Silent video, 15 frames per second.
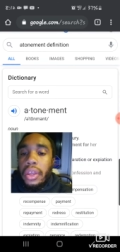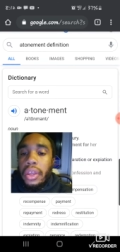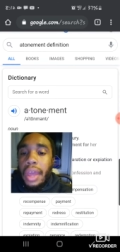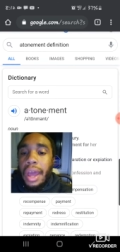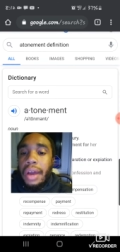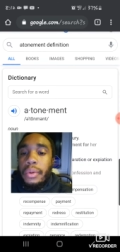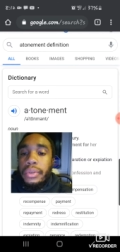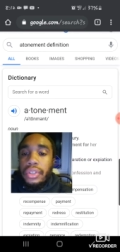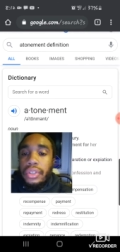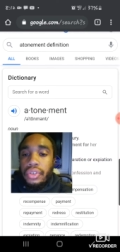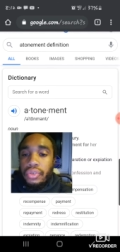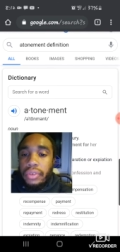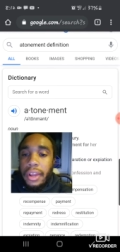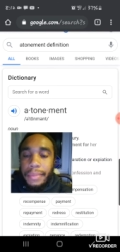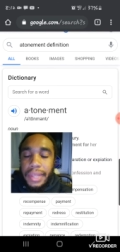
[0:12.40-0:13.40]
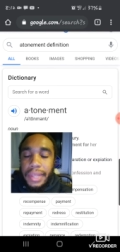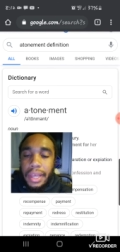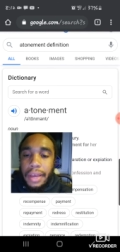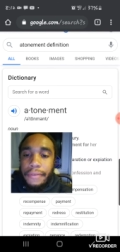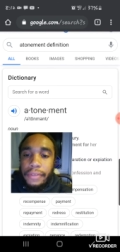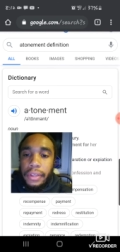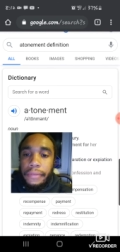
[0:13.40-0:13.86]
Yahweh is the true name of the
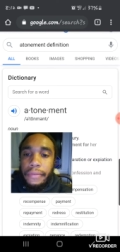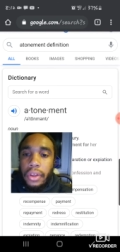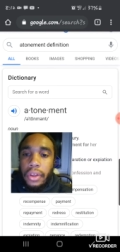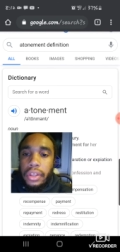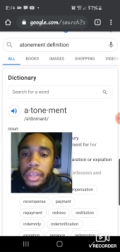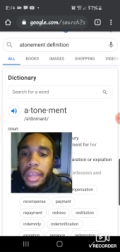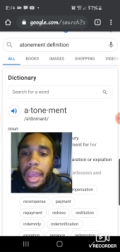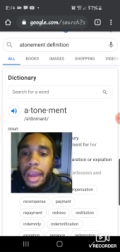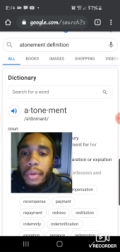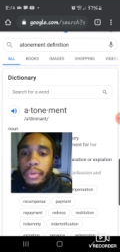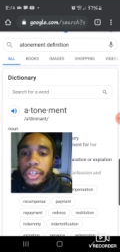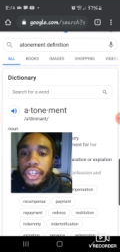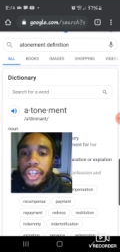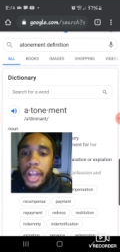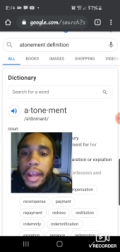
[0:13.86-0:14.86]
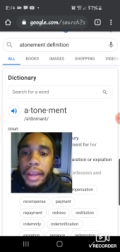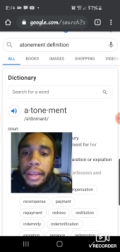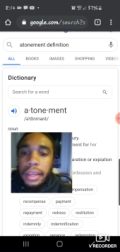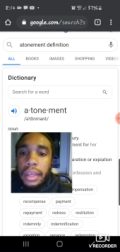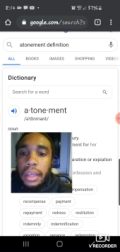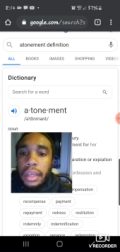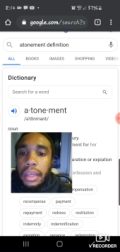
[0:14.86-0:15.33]
Heavenly Father, Yahweh Shai
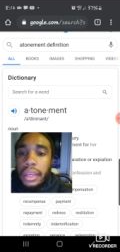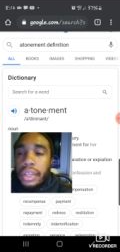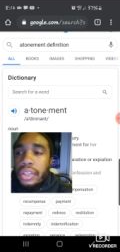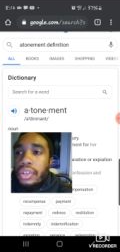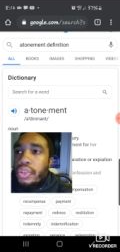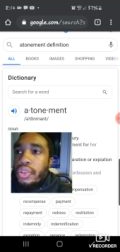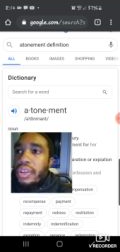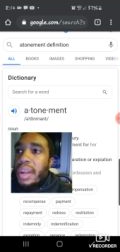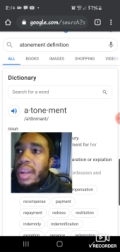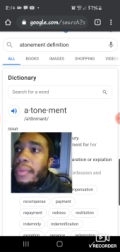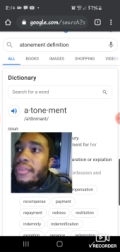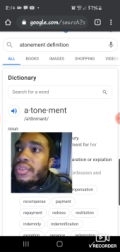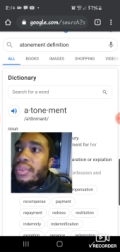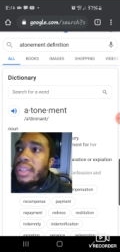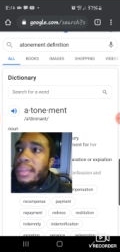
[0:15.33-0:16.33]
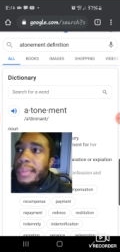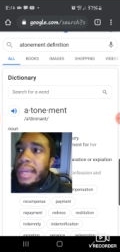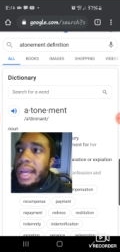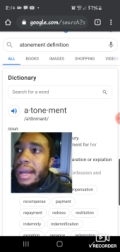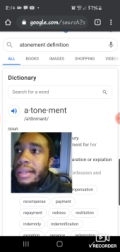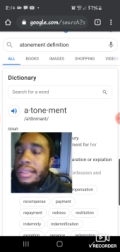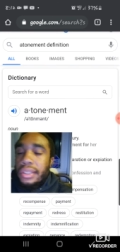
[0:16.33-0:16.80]
is the true name of His only
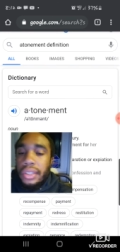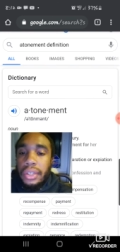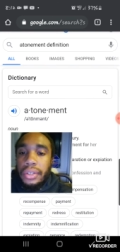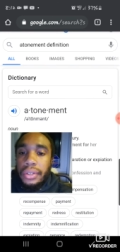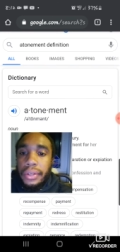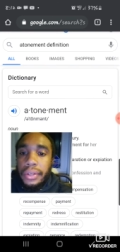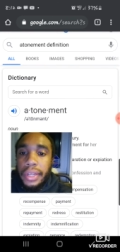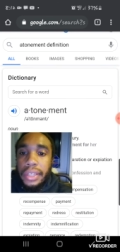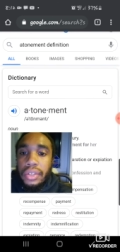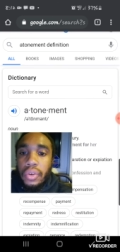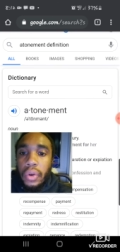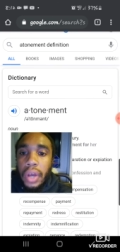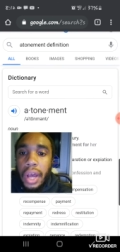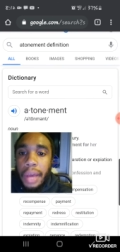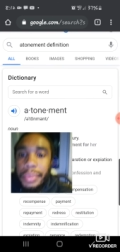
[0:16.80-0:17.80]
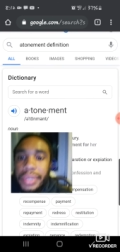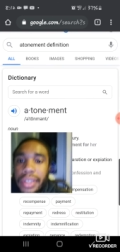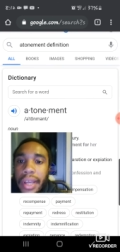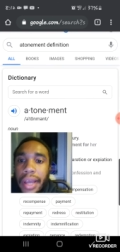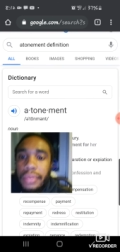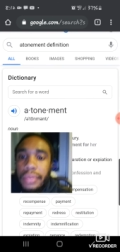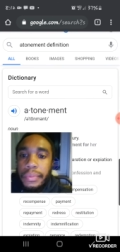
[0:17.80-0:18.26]
begotten Son, and there's no God
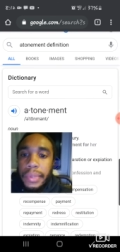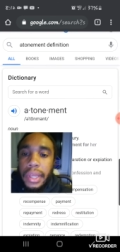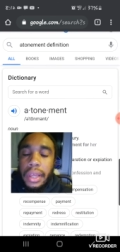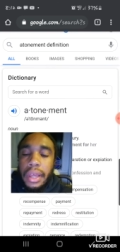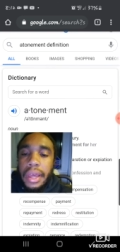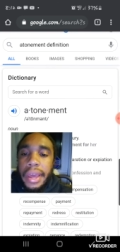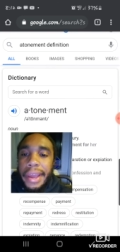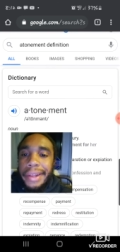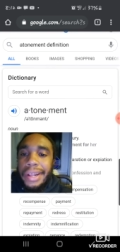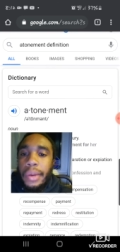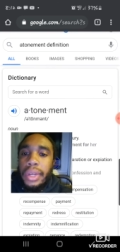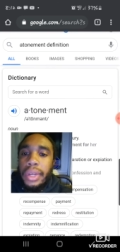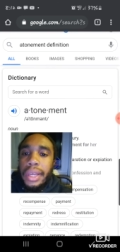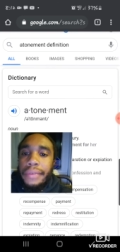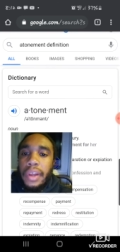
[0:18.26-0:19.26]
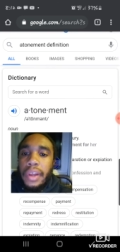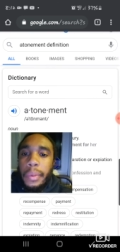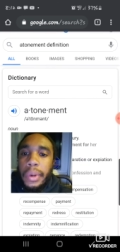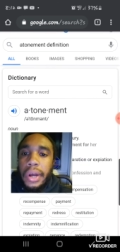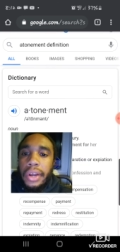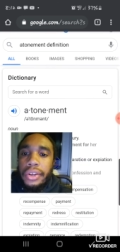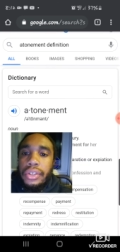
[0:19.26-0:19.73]
beside Him. And I want to give
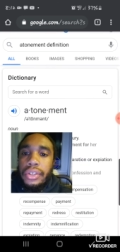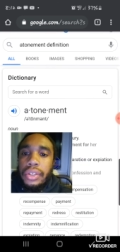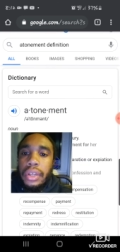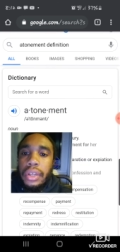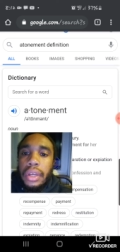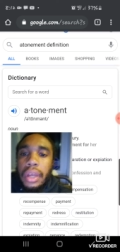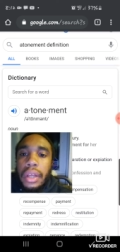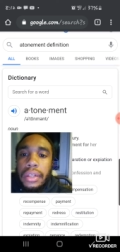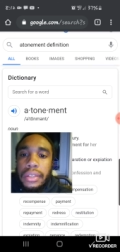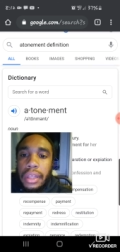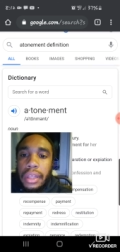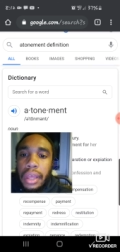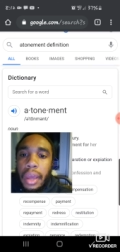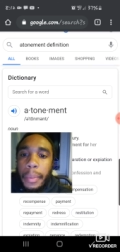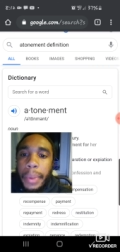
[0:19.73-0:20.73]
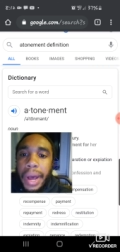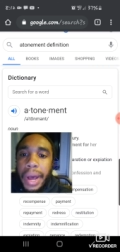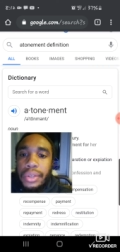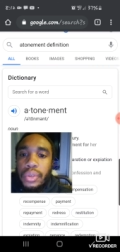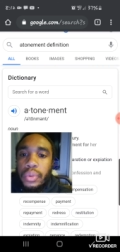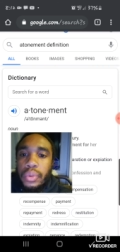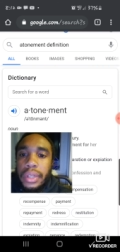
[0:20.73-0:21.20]
double honors to the
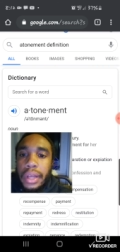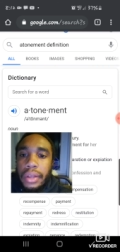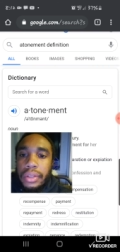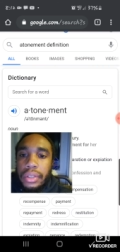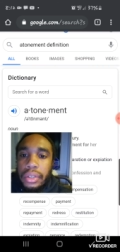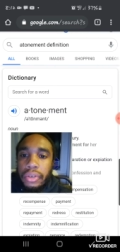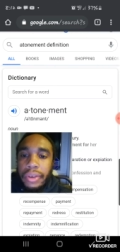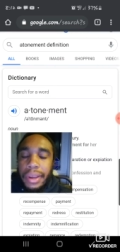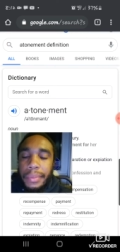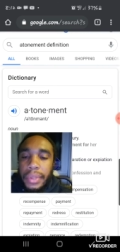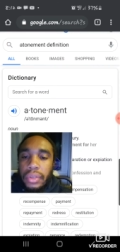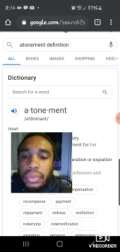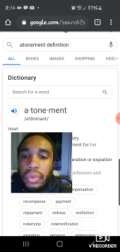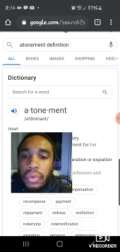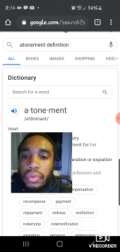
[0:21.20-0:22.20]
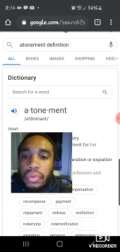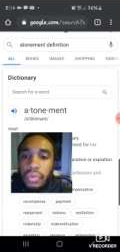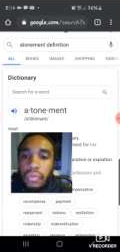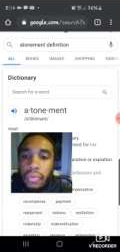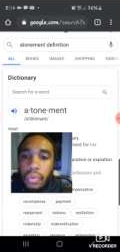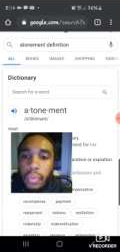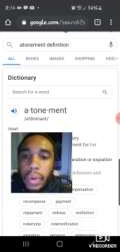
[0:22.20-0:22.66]
apostles and elders of Great Millstone who
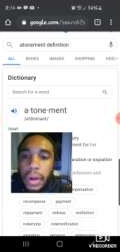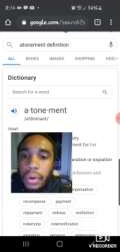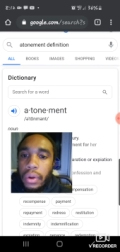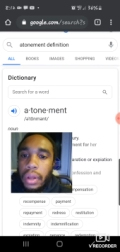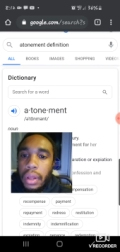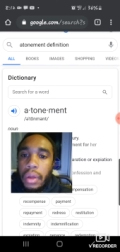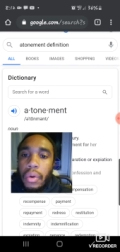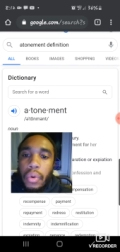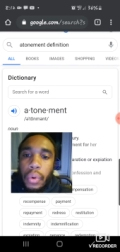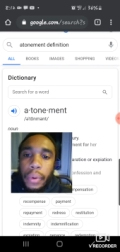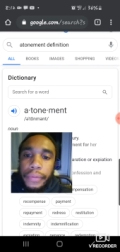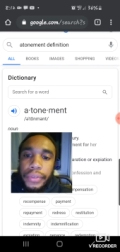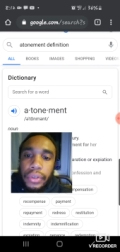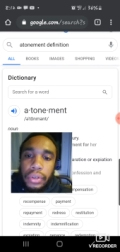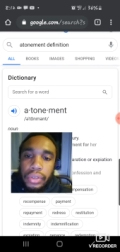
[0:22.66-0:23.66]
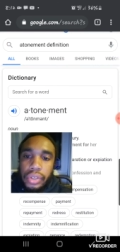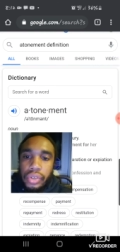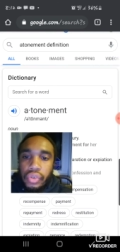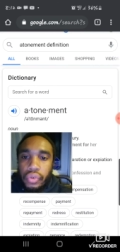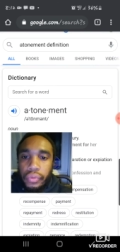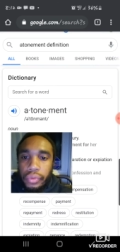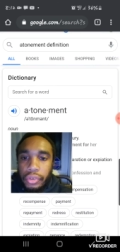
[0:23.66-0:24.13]
rule well, who've told us
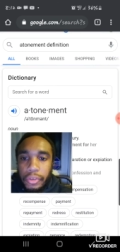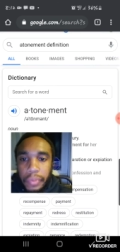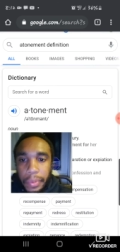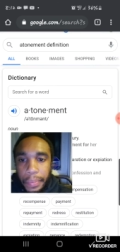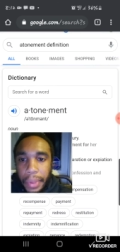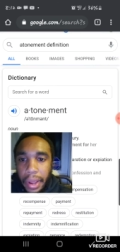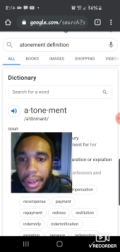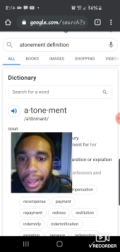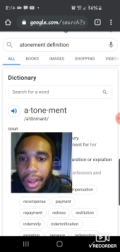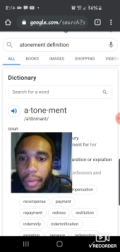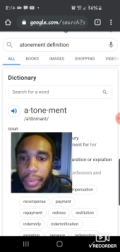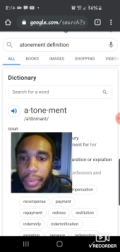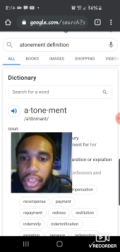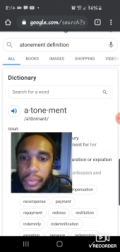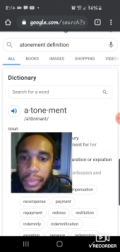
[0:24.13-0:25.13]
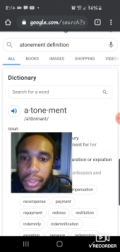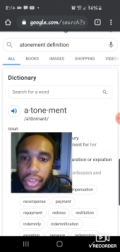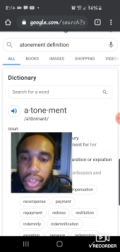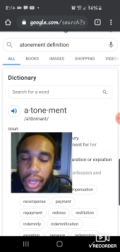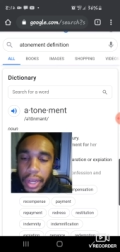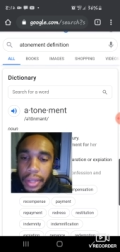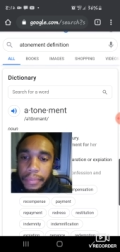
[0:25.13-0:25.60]
truth the spin Pi Yahweh Bahashem
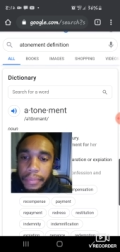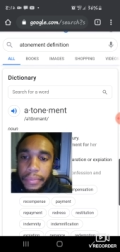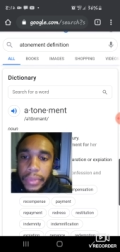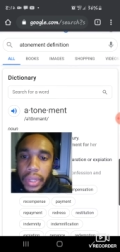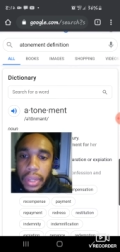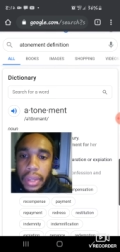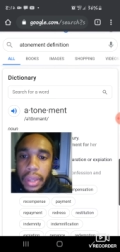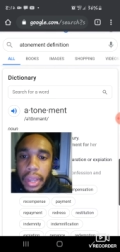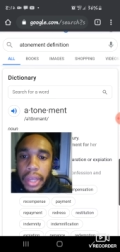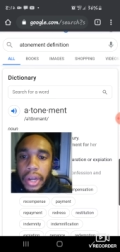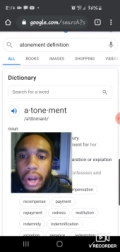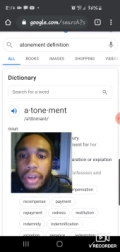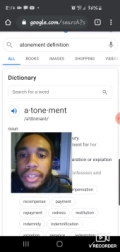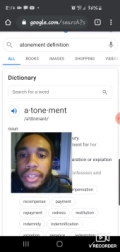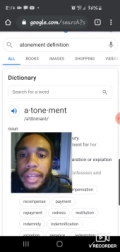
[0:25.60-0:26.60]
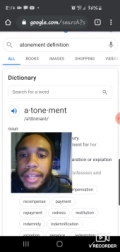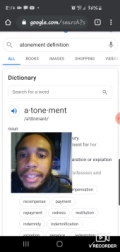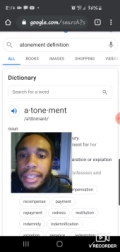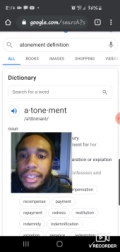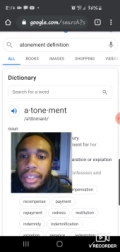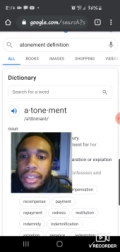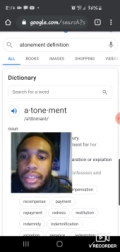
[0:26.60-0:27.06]
Shai, and honored
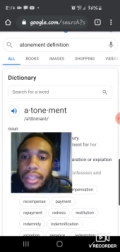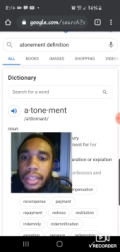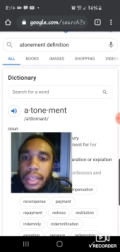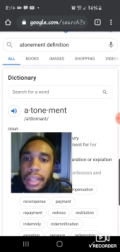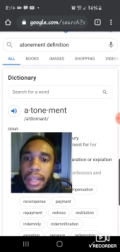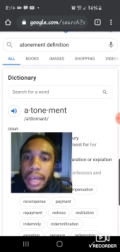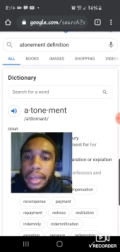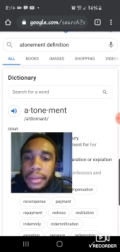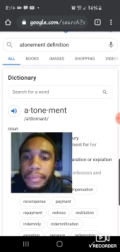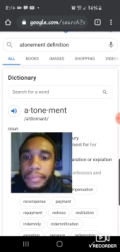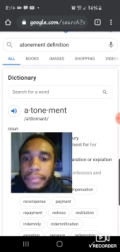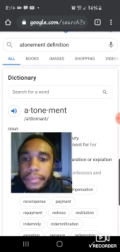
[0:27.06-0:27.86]
citations to the elect.